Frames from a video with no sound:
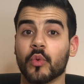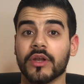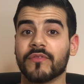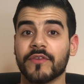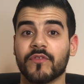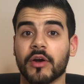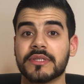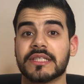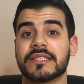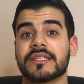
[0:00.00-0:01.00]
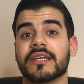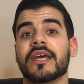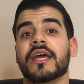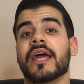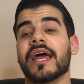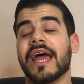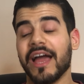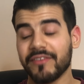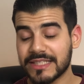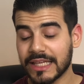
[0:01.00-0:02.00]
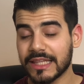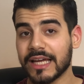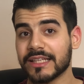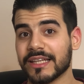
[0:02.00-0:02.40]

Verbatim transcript: qualified pharmacist. Having said that,